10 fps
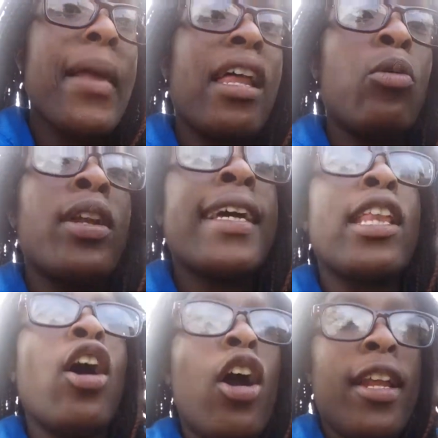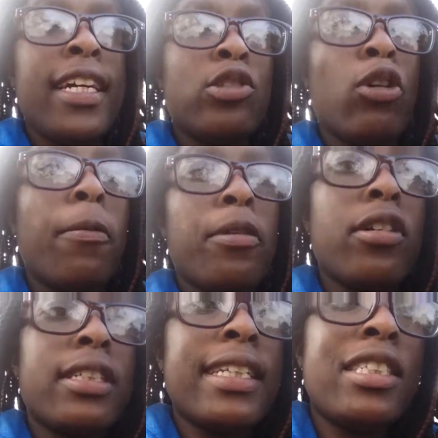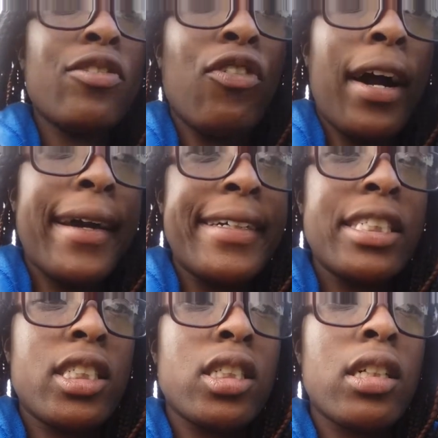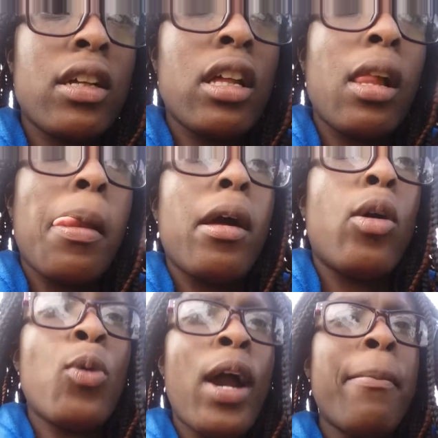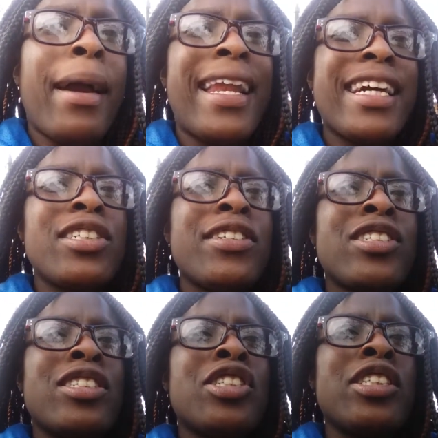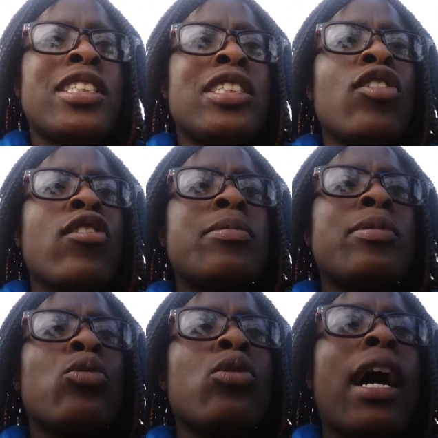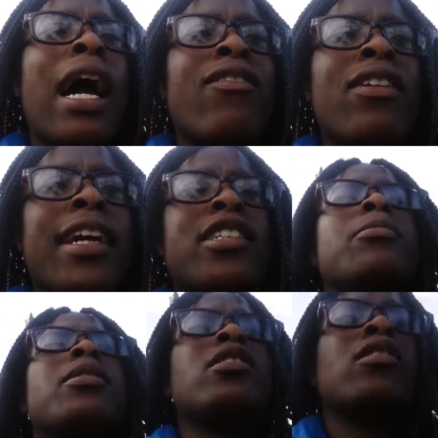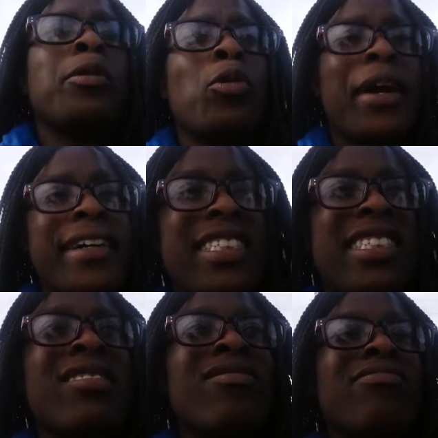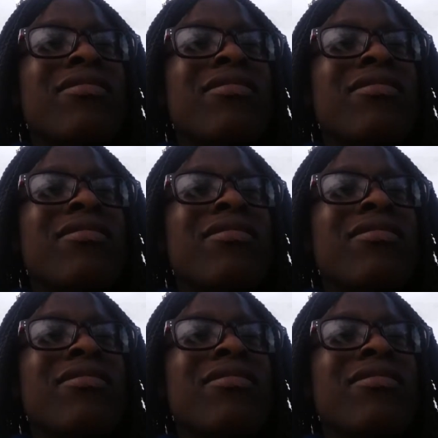And I'm gonna get there early as well because I need to find where my lecture is because it just tells me I have a lecture. It doesn't tell me where it is.